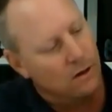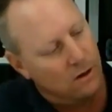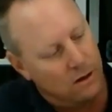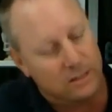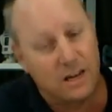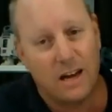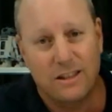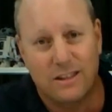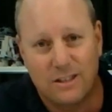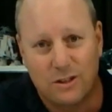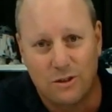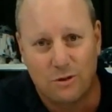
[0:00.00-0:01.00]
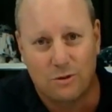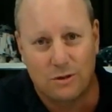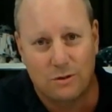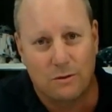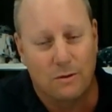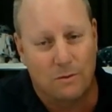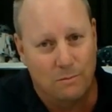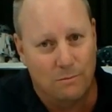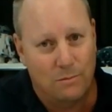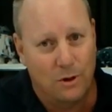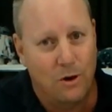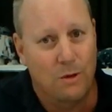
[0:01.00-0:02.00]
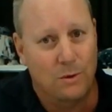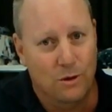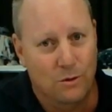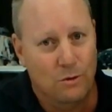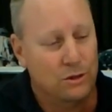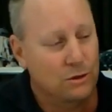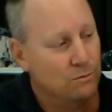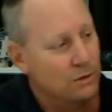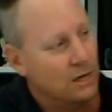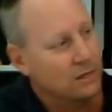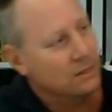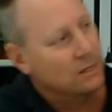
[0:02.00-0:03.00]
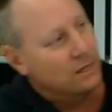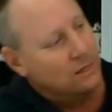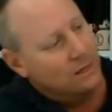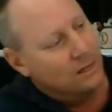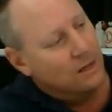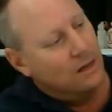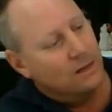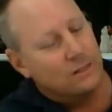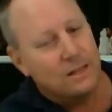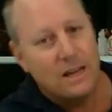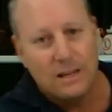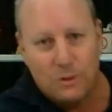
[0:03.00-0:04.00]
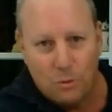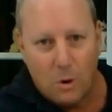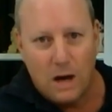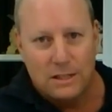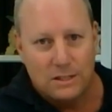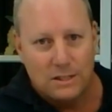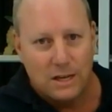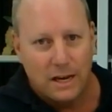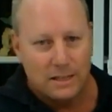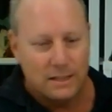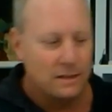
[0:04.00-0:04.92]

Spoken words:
I tell you, this looks blimey awesome, doesn't it? So that's one set.